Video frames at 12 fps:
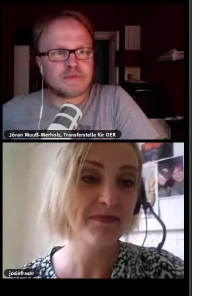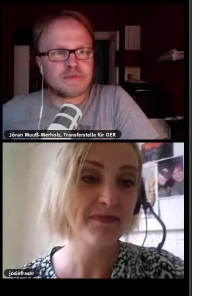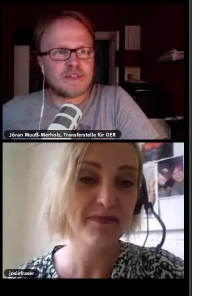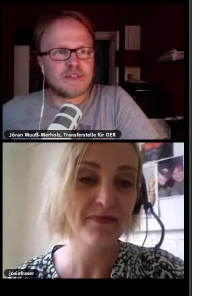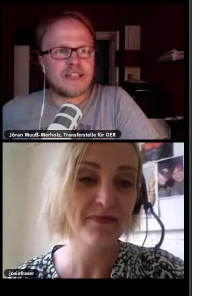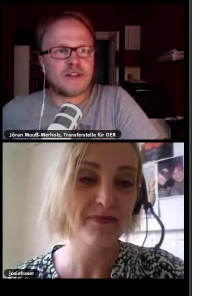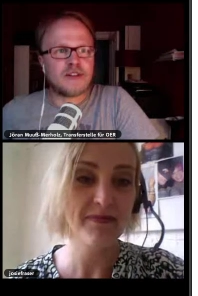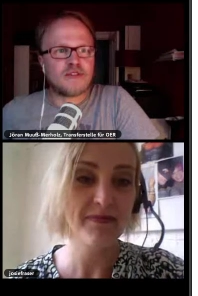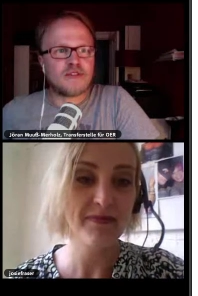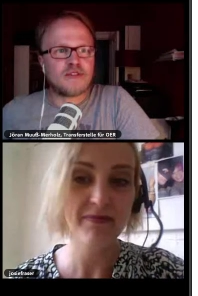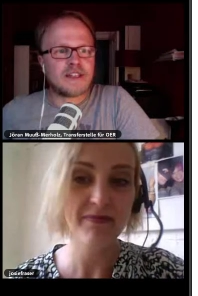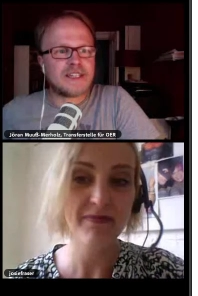Speaker 1: end of
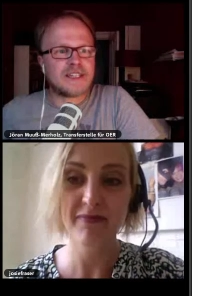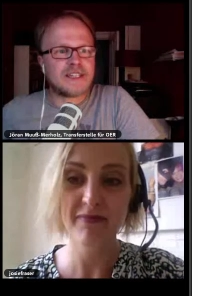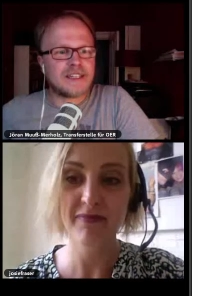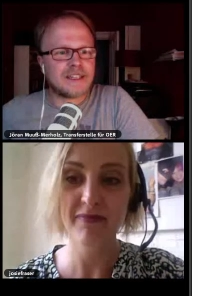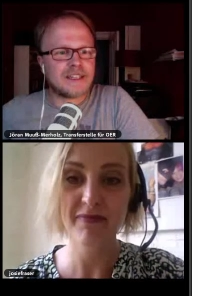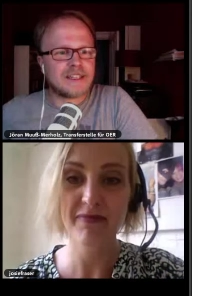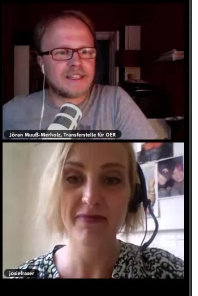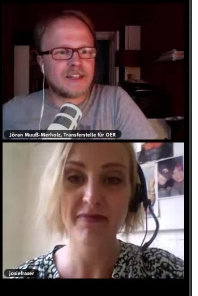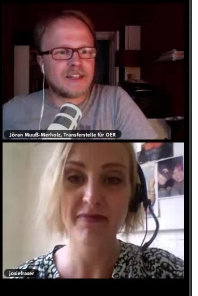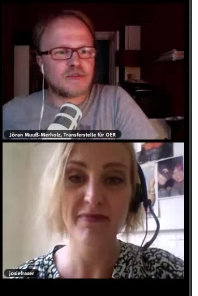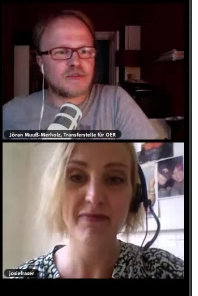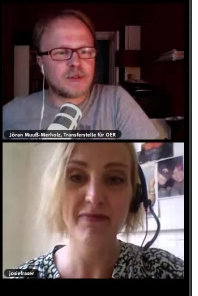funding and end
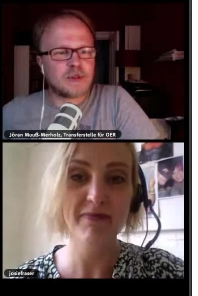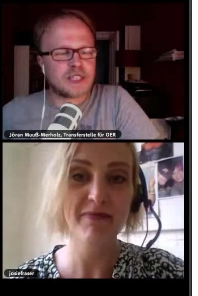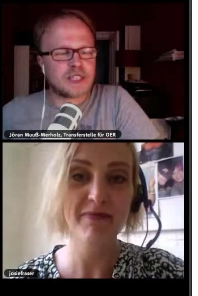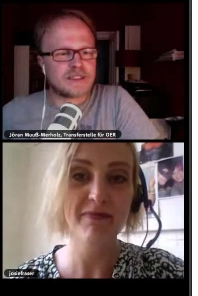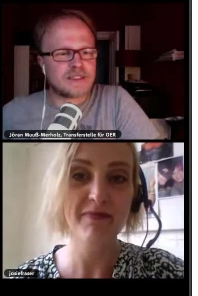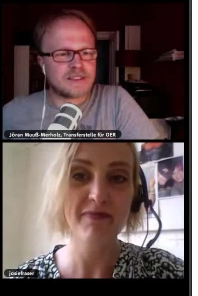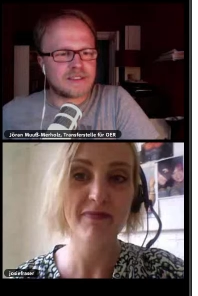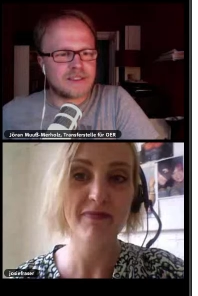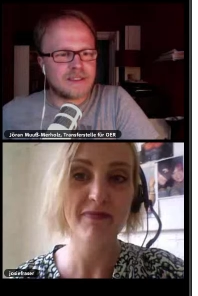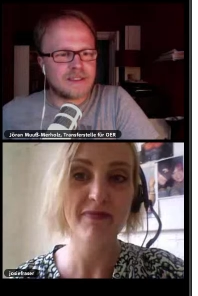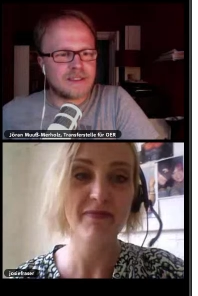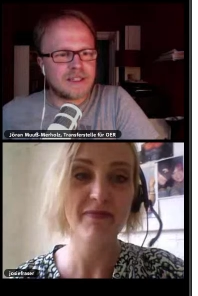of project
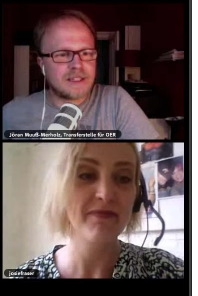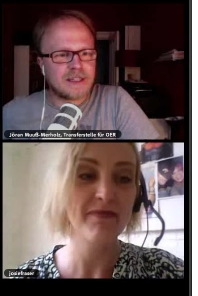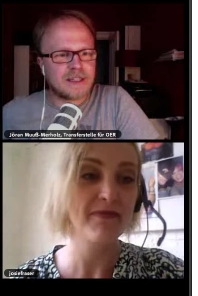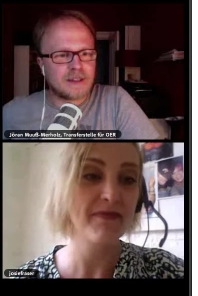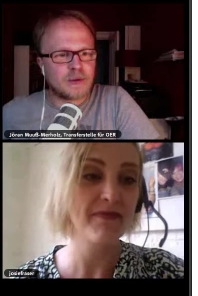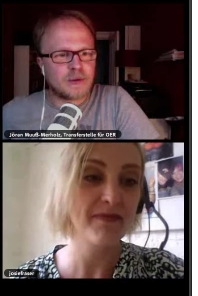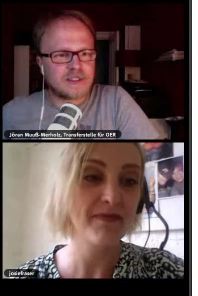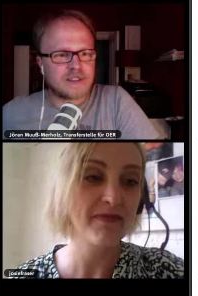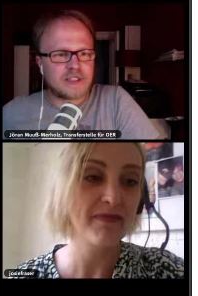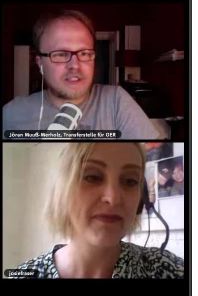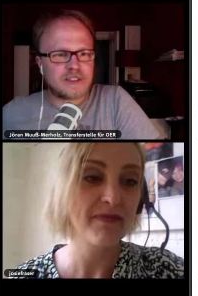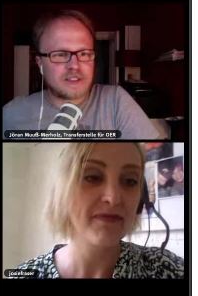uh, with
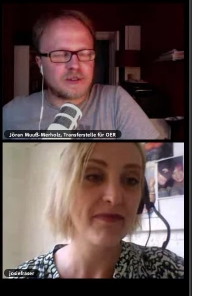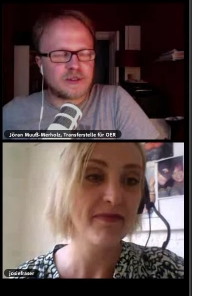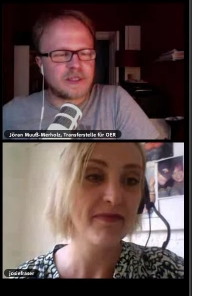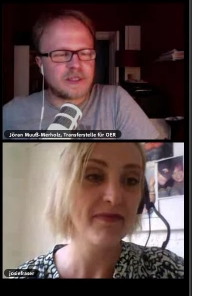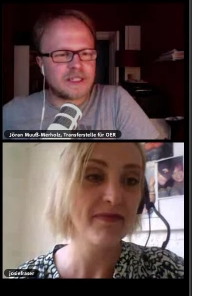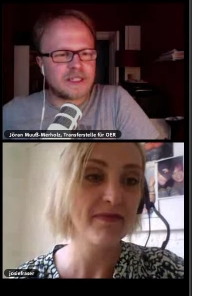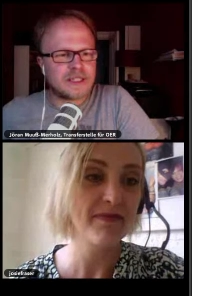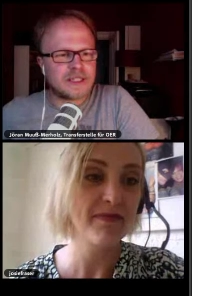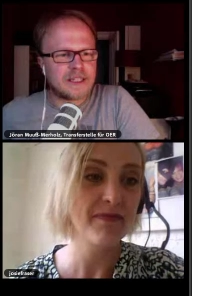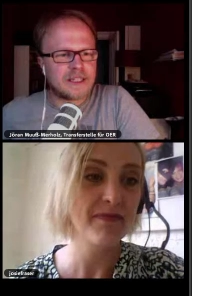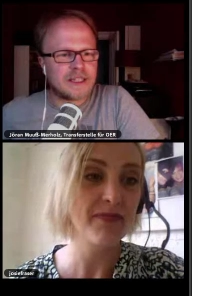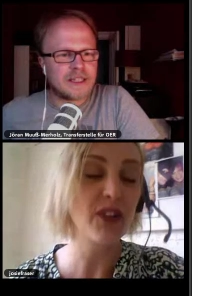this too?
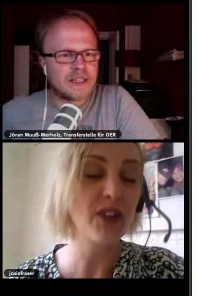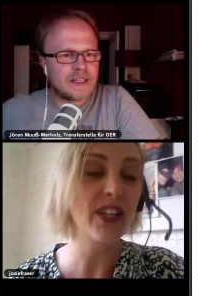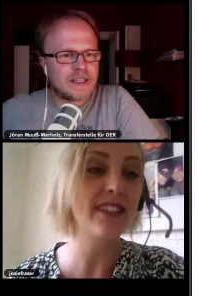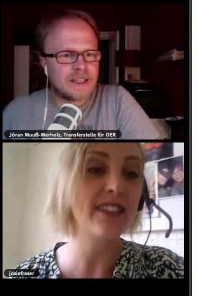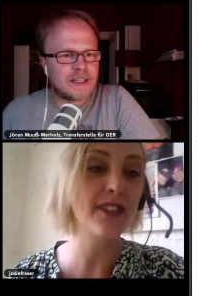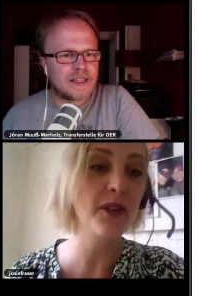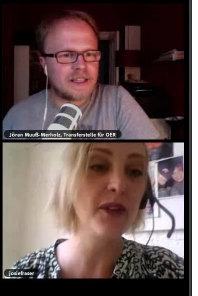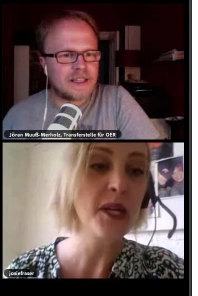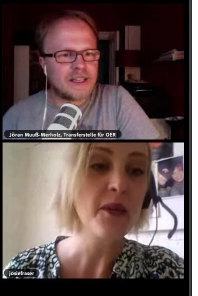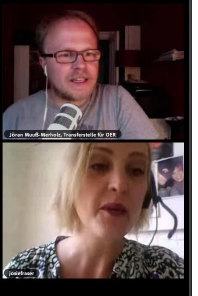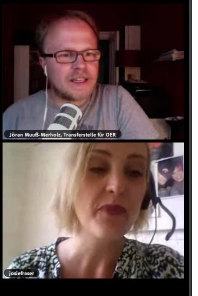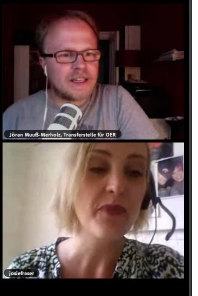
Speaker 2: Okay,
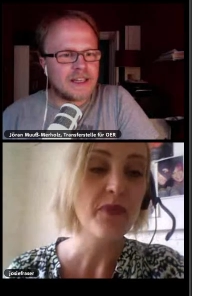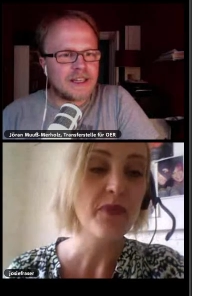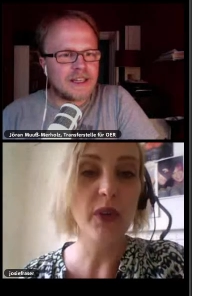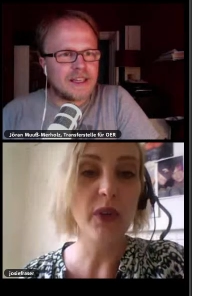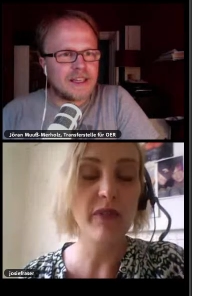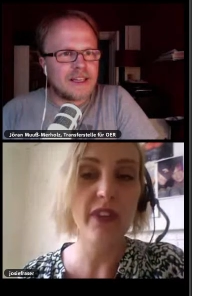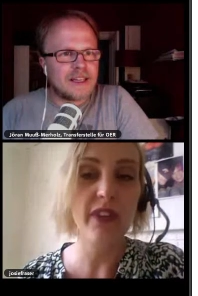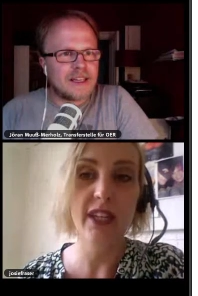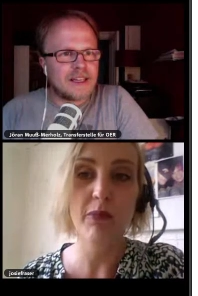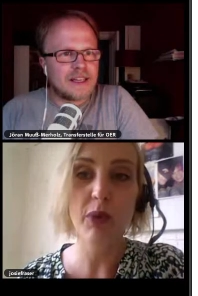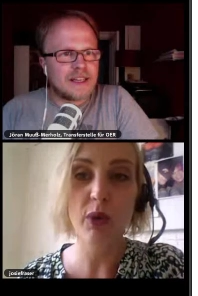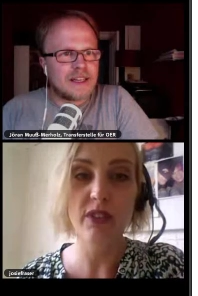so one of
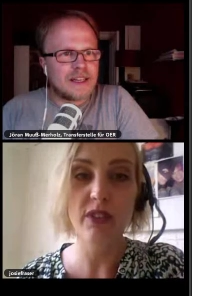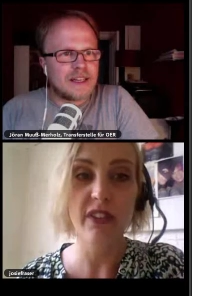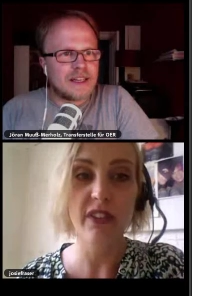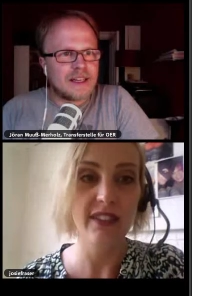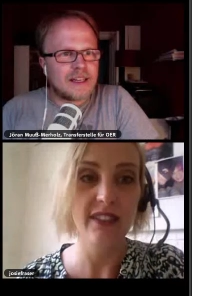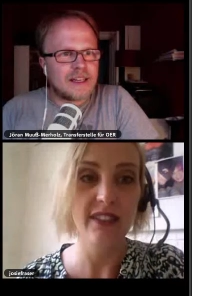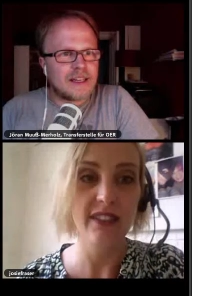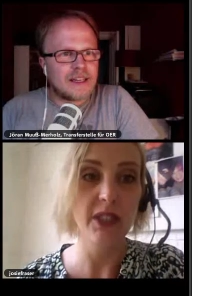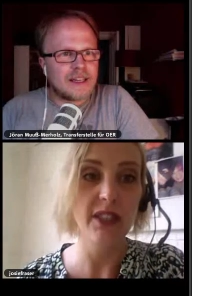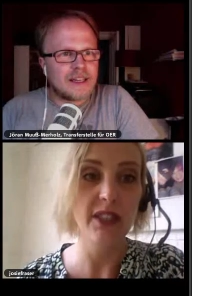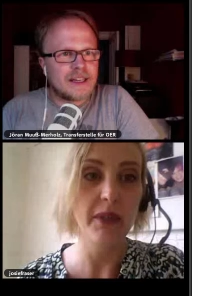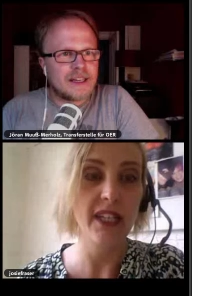the important things
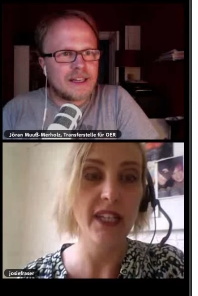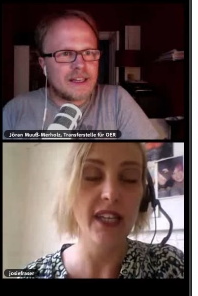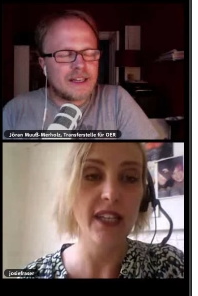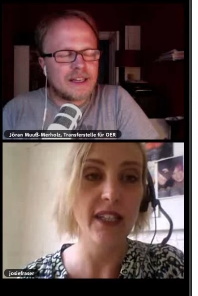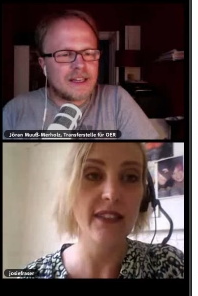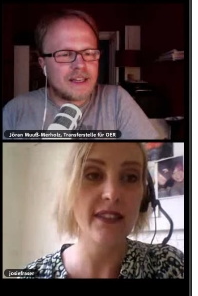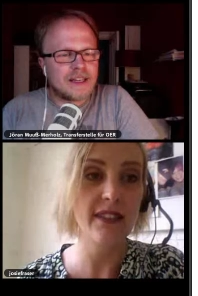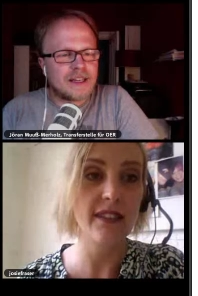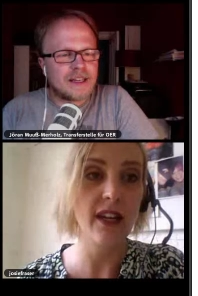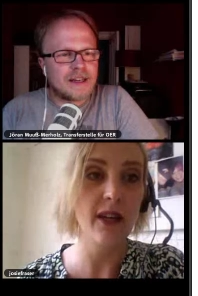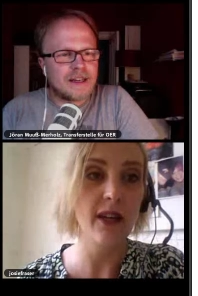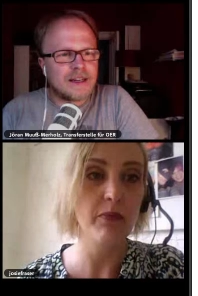that we're doing
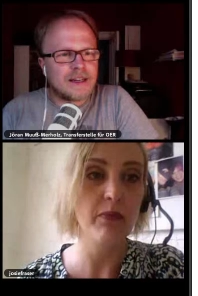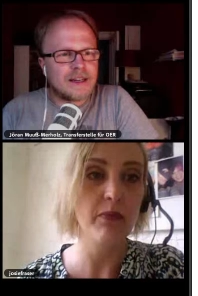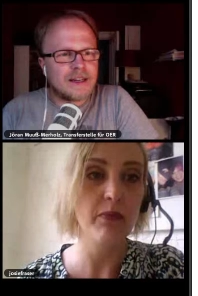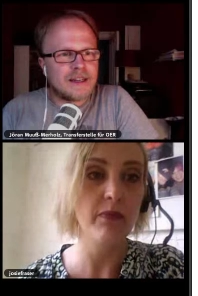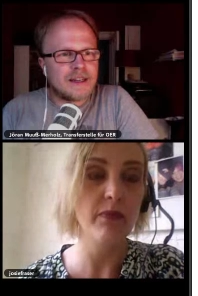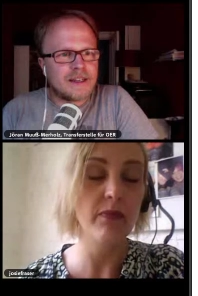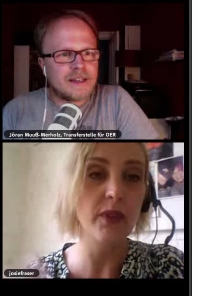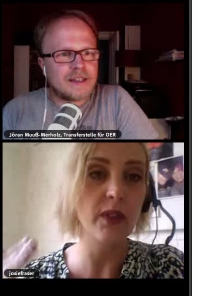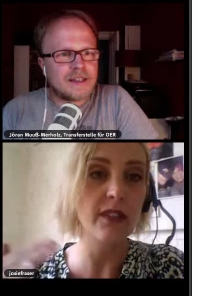is um,